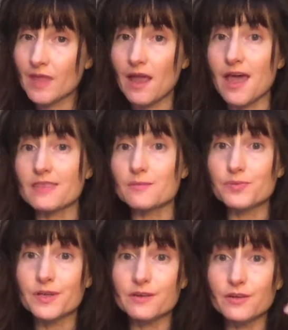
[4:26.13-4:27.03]
And the
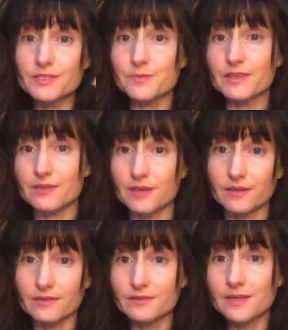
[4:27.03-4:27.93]
penultimate
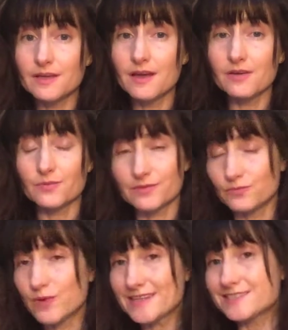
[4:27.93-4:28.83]
thing,
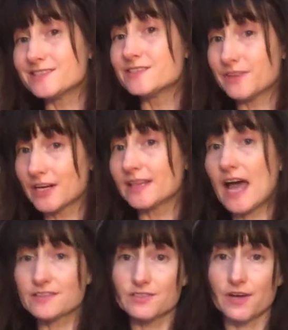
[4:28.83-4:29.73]
rest is the very
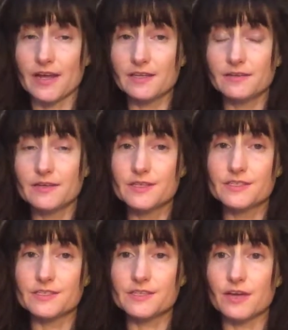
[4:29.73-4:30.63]
last, right?
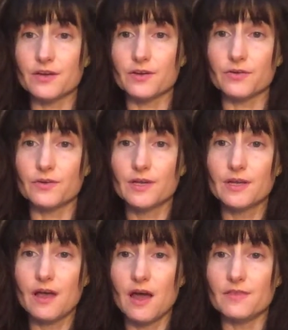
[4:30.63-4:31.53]
So
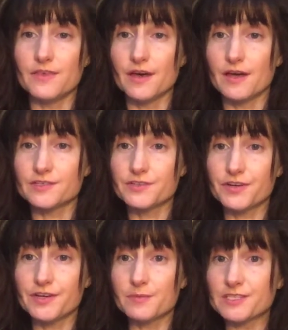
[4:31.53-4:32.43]
the
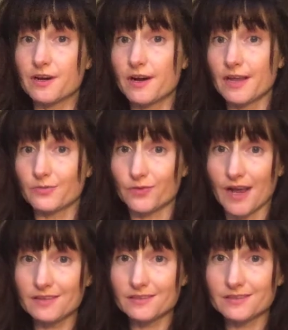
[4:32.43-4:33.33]
Surya Namaskar and
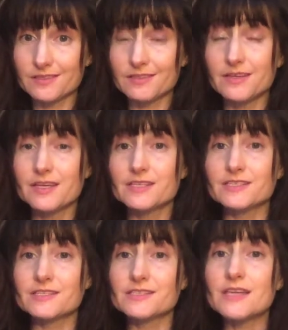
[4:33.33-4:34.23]
rest,
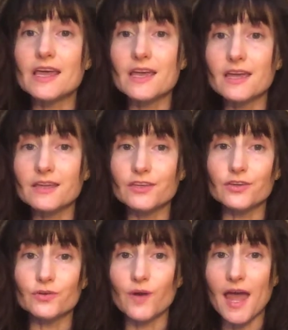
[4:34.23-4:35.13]
say
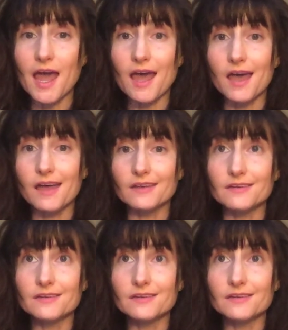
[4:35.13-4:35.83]
you had